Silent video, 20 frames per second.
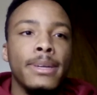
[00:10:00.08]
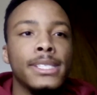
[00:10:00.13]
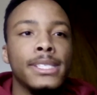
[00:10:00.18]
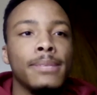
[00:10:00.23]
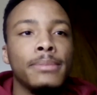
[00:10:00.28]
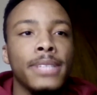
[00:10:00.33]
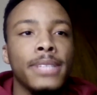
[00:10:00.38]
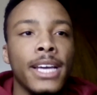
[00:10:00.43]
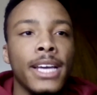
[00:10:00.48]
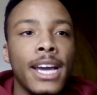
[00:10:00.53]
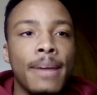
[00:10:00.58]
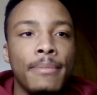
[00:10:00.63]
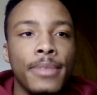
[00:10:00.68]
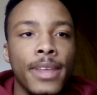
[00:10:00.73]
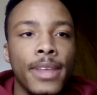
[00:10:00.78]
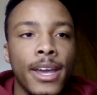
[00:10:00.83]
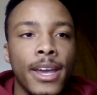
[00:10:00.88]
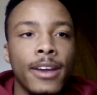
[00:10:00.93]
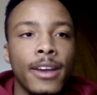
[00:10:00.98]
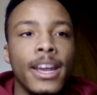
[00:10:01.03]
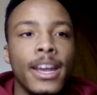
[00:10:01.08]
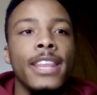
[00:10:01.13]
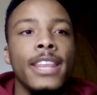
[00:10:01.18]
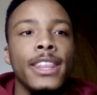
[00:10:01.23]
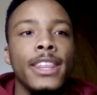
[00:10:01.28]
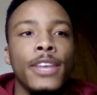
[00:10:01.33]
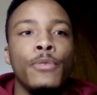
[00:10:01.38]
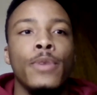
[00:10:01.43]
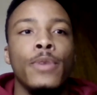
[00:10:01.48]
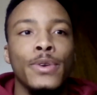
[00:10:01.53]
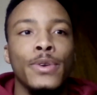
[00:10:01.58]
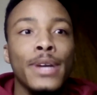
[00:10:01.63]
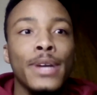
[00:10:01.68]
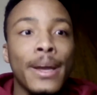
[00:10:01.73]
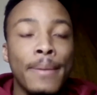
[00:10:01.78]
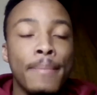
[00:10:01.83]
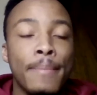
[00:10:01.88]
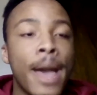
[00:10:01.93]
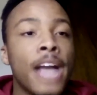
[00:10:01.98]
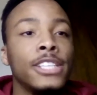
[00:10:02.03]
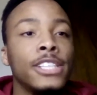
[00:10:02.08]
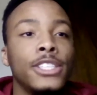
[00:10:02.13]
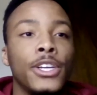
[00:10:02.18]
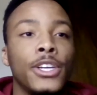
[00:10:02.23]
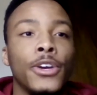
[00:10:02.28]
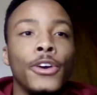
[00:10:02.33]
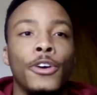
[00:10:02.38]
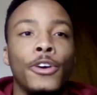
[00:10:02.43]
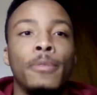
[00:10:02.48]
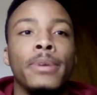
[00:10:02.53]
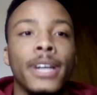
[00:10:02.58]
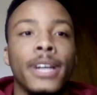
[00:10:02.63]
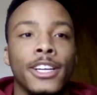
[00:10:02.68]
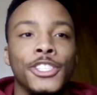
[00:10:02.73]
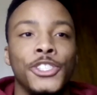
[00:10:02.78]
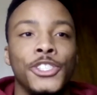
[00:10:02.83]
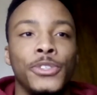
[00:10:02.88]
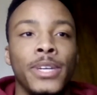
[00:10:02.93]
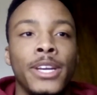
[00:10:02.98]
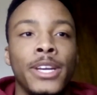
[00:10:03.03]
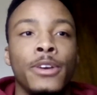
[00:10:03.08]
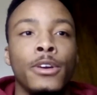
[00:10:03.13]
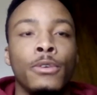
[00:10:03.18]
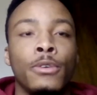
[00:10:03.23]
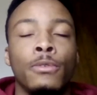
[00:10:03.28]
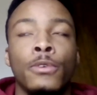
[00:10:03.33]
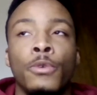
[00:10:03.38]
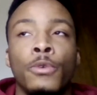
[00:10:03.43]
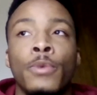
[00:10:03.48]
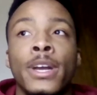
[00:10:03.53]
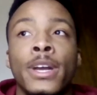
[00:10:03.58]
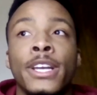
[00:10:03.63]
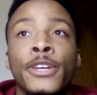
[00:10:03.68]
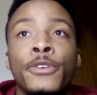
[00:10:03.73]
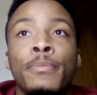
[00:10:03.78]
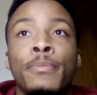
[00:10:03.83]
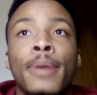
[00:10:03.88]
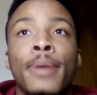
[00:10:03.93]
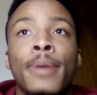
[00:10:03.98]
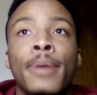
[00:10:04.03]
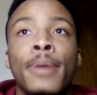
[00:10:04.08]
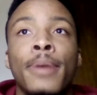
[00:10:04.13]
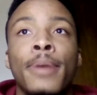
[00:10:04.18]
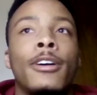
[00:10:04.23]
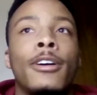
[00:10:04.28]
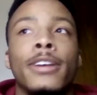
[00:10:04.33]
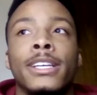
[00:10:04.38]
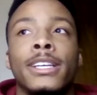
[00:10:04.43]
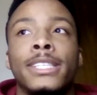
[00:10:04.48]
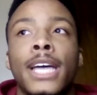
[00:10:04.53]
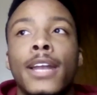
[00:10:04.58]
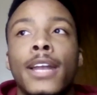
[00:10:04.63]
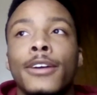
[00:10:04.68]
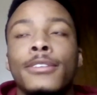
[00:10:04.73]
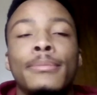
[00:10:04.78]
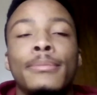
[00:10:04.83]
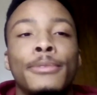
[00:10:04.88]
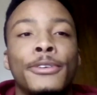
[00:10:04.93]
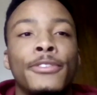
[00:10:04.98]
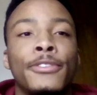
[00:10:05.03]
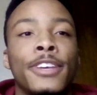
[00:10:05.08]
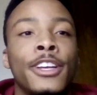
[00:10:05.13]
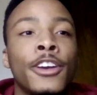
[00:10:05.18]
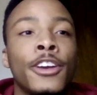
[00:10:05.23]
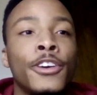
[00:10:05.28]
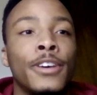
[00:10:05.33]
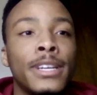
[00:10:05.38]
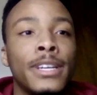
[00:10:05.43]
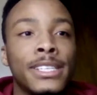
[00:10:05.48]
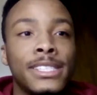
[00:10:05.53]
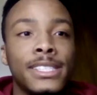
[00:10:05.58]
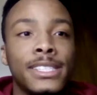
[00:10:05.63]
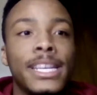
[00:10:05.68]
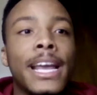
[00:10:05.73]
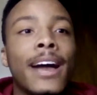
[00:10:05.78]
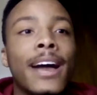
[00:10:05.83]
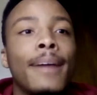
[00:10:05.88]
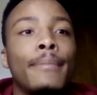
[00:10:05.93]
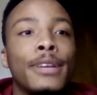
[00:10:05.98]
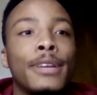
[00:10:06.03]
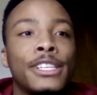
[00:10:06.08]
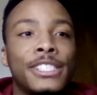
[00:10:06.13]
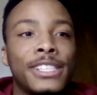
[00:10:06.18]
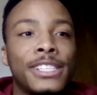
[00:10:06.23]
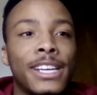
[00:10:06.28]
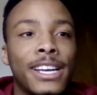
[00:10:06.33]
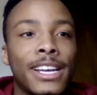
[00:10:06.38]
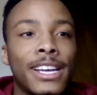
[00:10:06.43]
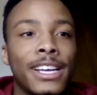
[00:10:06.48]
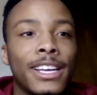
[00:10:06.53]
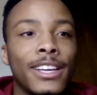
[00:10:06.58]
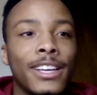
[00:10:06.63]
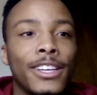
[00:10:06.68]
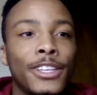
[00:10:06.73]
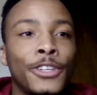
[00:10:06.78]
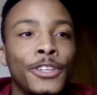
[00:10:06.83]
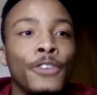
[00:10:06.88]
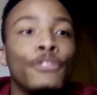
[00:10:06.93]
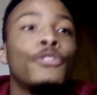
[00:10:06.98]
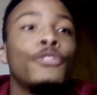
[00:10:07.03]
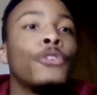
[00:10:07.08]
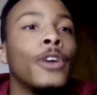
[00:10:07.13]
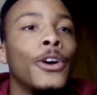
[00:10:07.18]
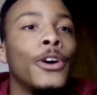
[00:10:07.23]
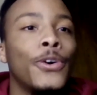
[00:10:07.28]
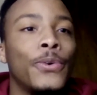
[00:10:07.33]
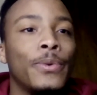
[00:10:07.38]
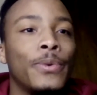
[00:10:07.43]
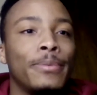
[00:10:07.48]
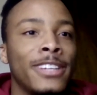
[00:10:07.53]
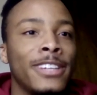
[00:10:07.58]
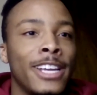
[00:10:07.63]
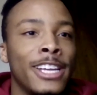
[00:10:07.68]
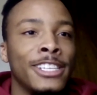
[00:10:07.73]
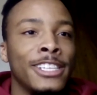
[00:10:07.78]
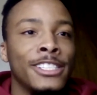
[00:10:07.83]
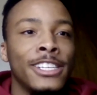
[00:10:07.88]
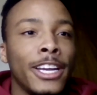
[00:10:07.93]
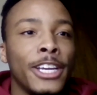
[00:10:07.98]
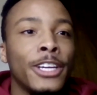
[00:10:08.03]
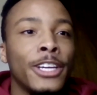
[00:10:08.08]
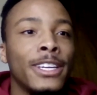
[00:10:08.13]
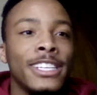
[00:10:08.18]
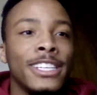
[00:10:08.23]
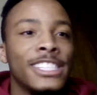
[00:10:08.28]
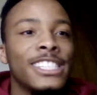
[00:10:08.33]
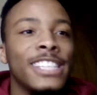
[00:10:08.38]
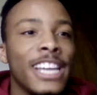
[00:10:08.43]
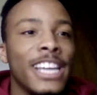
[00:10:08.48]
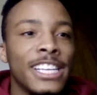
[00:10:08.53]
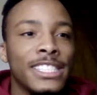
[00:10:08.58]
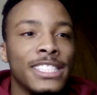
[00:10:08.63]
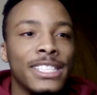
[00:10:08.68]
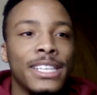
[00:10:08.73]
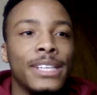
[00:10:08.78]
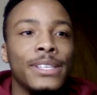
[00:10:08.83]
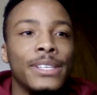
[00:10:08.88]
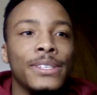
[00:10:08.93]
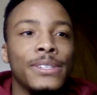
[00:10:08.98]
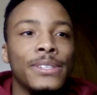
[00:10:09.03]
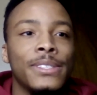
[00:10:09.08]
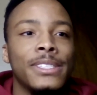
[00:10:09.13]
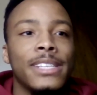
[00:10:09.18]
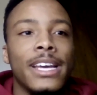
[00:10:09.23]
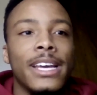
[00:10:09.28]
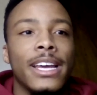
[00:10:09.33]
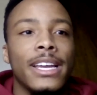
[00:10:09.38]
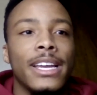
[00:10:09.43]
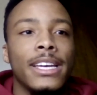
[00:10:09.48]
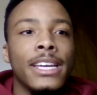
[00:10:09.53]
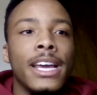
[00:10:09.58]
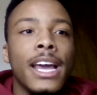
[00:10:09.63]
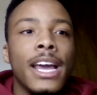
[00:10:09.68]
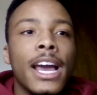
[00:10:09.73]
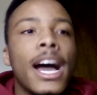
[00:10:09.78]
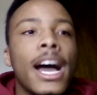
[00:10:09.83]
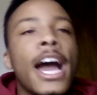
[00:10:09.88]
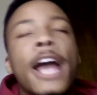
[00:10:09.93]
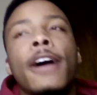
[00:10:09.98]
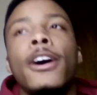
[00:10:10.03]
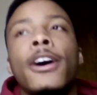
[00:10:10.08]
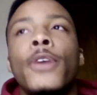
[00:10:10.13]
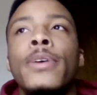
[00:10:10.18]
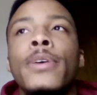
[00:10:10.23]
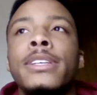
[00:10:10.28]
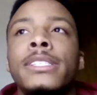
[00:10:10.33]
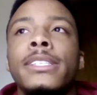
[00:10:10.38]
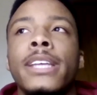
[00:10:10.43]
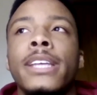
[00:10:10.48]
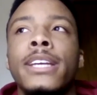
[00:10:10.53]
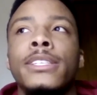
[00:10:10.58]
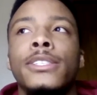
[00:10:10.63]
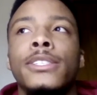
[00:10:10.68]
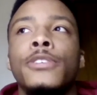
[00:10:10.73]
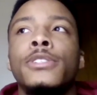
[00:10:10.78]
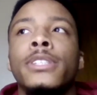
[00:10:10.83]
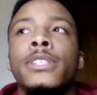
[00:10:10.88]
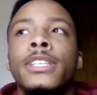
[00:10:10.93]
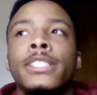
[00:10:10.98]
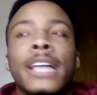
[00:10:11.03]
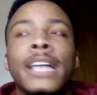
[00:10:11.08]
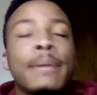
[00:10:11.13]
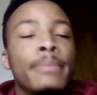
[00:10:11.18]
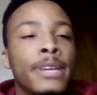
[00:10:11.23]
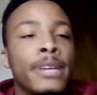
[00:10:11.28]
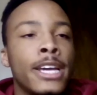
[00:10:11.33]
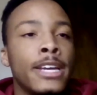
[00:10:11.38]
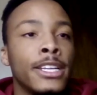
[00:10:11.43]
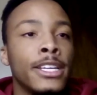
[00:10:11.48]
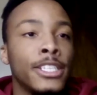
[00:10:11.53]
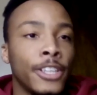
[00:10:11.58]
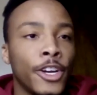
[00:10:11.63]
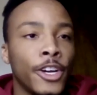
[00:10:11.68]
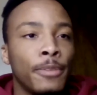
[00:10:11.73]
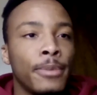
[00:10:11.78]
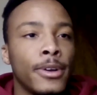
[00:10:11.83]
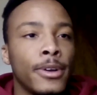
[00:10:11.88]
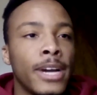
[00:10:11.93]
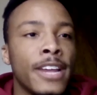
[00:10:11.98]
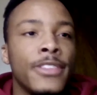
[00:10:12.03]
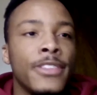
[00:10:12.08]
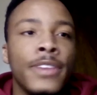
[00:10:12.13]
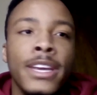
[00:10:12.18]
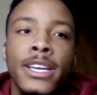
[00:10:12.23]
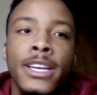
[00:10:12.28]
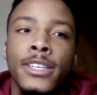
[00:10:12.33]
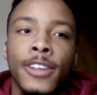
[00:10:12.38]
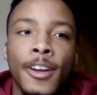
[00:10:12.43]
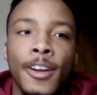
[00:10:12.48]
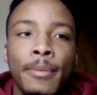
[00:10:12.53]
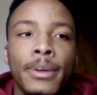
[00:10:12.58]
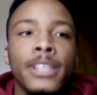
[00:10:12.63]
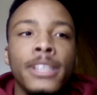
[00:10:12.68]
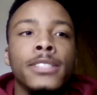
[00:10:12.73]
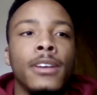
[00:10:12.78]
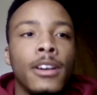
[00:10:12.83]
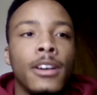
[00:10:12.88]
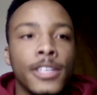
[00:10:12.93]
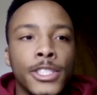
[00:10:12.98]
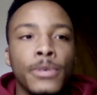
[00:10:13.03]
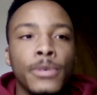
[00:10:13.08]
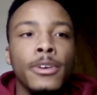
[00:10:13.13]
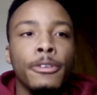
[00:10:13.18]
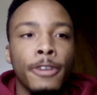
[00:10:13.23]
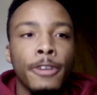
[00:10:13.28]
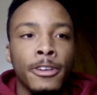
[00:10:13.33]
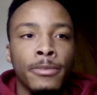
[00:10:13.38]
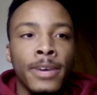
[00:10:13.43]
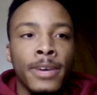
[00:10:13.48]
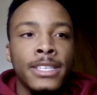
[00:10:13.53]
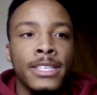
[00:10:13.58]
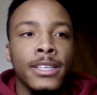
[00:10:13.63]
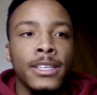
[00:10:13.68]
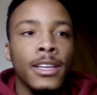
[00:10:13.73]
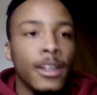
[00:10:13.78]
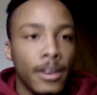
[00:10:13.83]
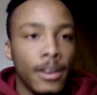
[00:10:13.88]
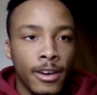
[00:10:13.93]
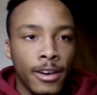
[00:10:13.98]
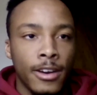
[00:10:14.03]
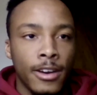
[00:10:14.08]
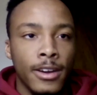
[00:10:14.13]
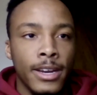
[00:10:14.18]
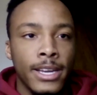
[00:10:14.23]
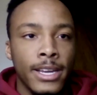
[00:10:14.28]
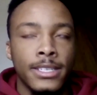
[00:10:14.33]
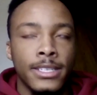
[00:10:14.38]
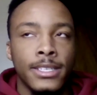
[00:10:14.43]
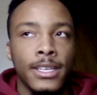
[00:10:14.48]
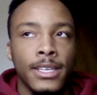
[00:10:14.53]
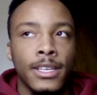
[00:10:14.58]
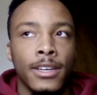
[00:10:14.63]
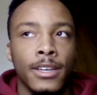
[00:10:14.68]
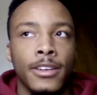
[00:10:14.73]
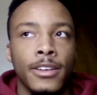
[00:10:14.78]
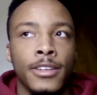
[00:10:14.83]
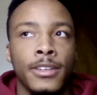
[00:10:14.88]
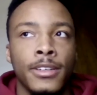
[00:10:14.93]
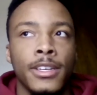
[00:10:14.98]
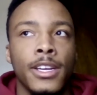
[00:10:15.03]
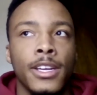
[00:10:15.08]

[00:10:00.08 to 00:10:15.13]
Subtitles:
some time there, and then when you come back to your home country, when you pop on a Telugu movie, you're going to see how much you've grown in your listening skills. And I always think too, because I'm an interpreter, I think interpreting is also a great way to learn and to learn